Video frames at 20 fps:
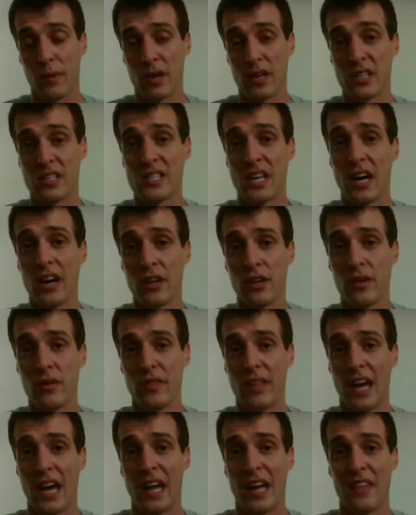going to tell you
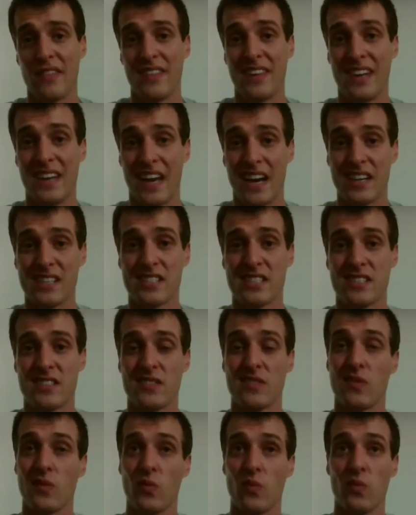that in the next
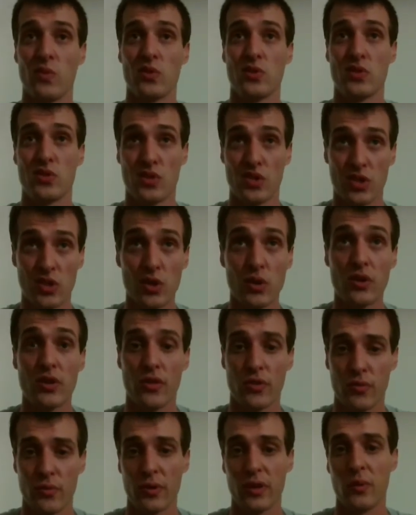2 to
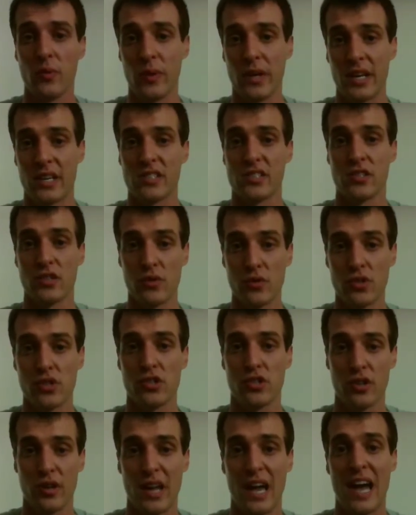3 weeks, you
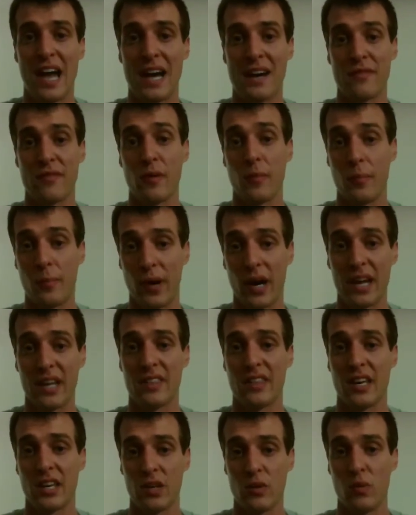should have the bike
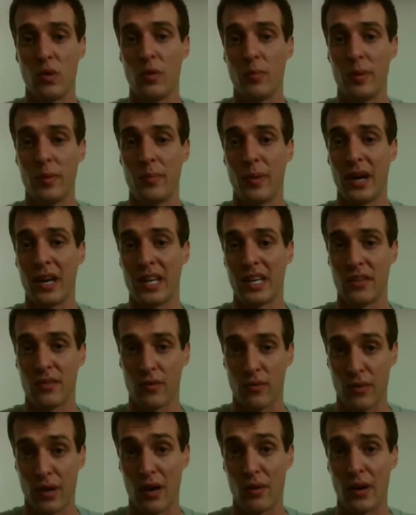that you will be biking the
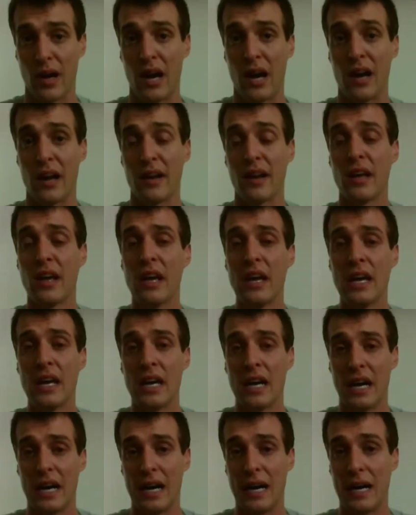route on,
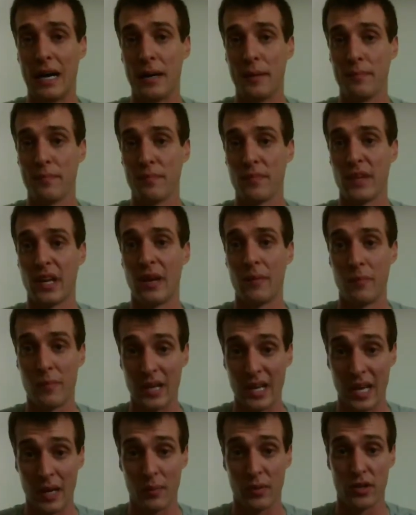and
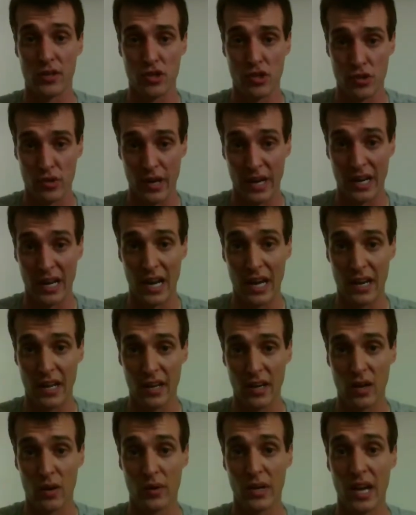being able to train on it.
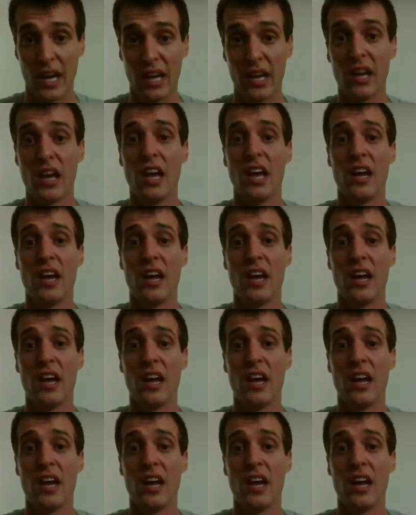Okay.